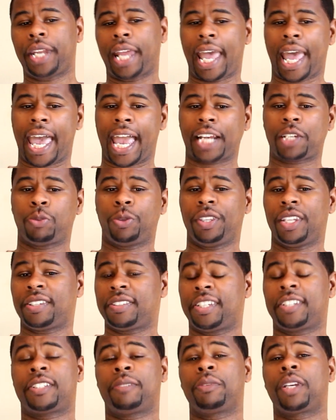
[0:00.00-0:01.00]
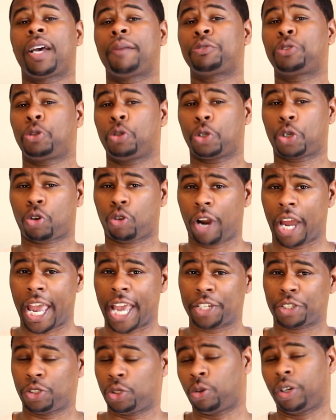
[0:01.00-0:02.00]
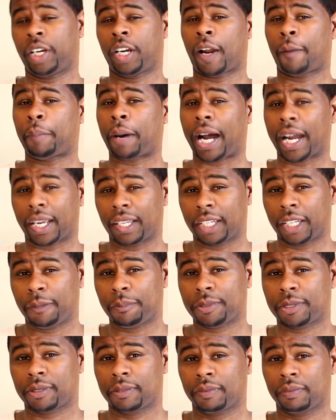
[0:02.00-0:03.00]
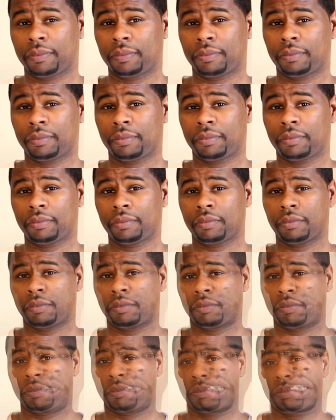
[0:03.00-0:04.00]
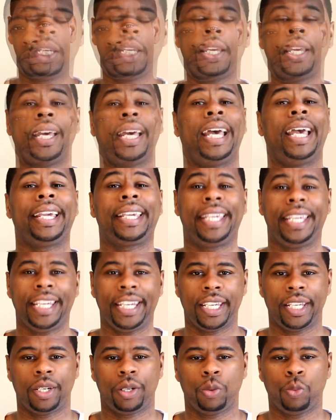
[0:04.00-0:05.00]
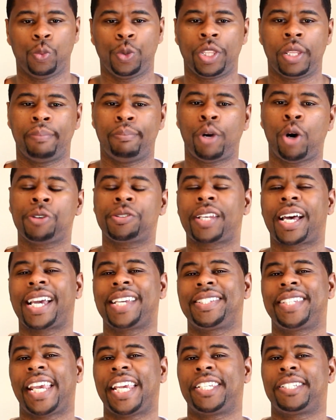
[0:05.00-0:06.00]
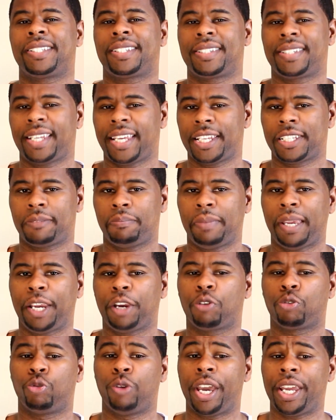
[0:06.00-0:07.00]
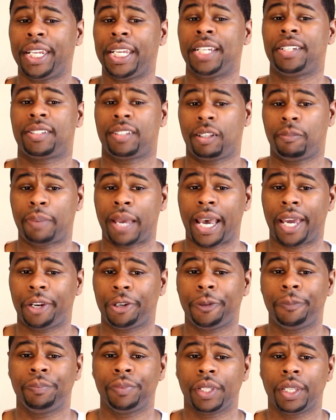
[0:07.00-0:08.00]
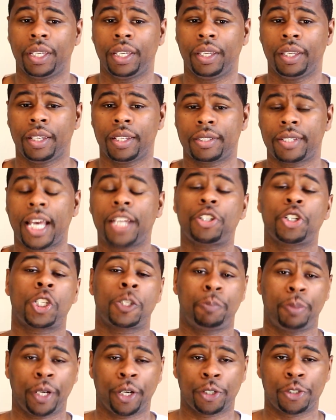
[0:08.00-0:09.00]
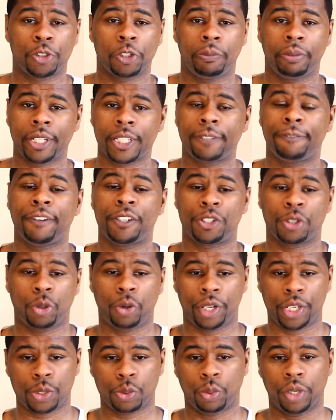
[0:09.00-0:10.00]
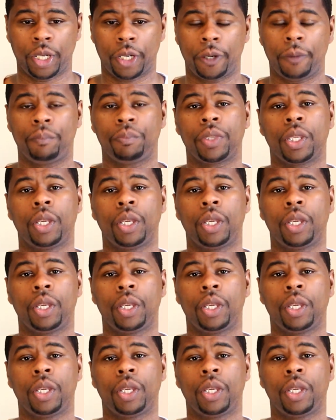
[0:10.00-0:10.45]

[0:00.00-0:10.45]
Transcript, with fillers: to act when this system comes to a crash during an apocalypse? Again, when the Most High says, says make ready to the battle, it's not just spiritual, but it's physical as well.